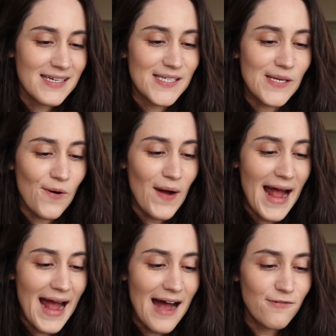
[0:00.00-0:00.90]
So
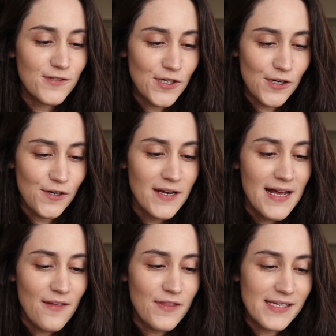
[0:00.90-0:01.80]
after
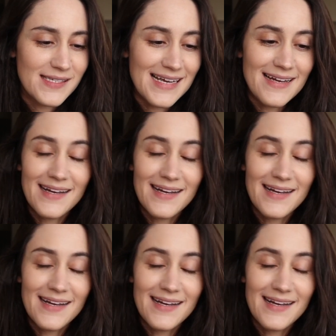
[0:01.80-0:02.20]
this